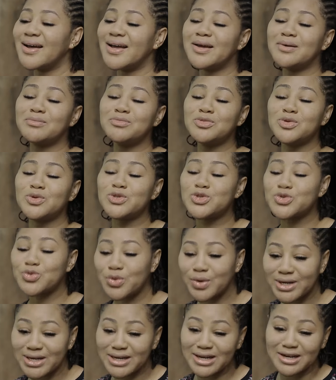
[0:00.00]
I am not
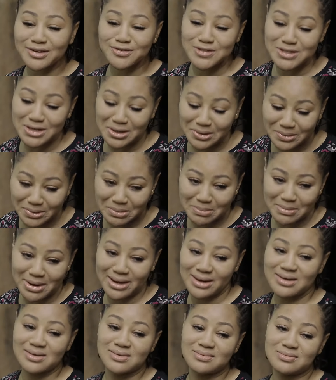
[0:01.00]
running after a
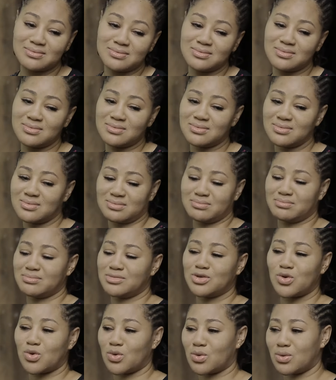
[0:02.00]
man.
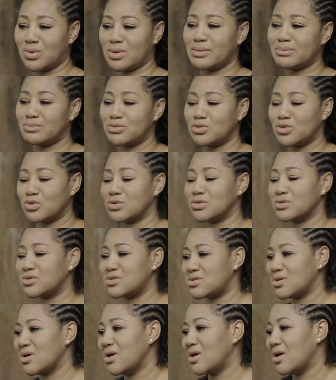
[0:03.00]
Because I'm
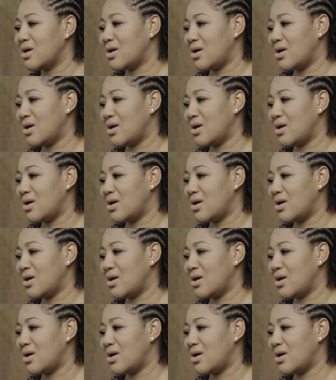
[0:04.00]
not.